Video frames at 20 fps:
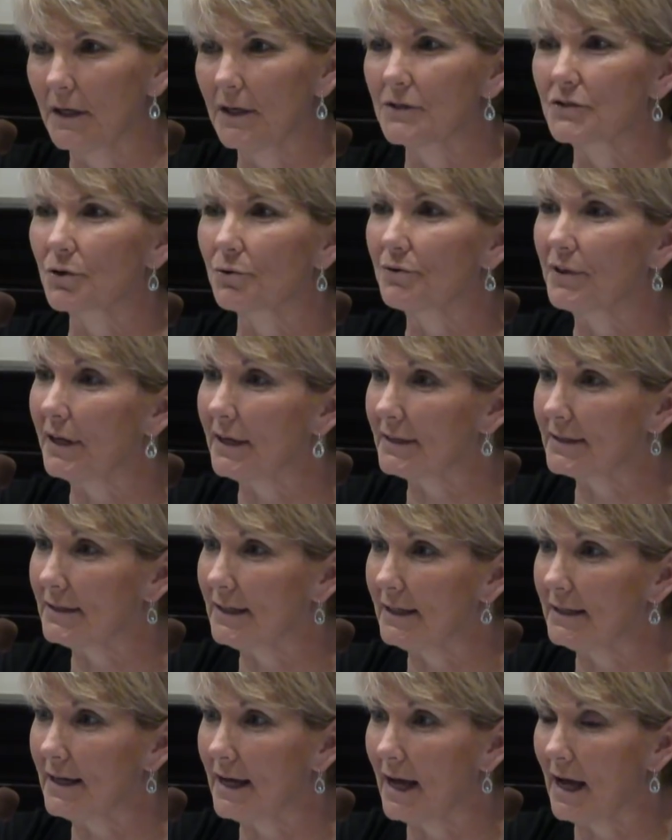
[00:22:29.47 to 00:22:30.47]
So things
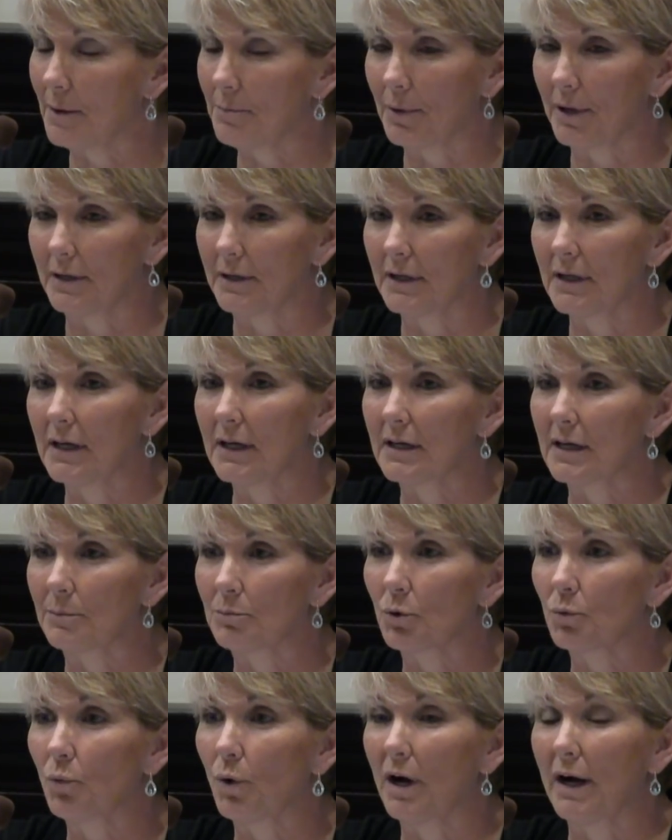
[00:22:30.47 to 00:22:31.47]
need to happen.
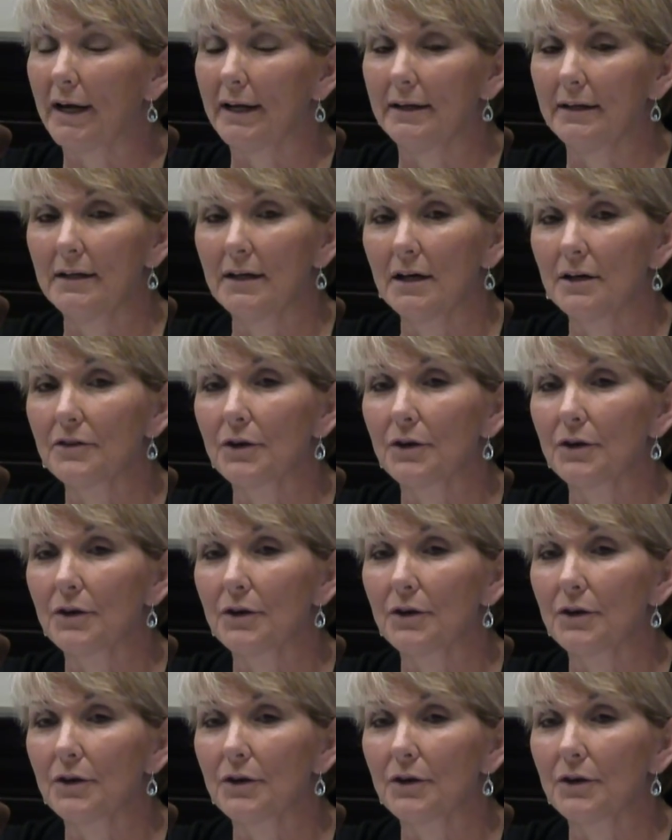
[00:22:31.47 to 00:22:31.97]
Number one,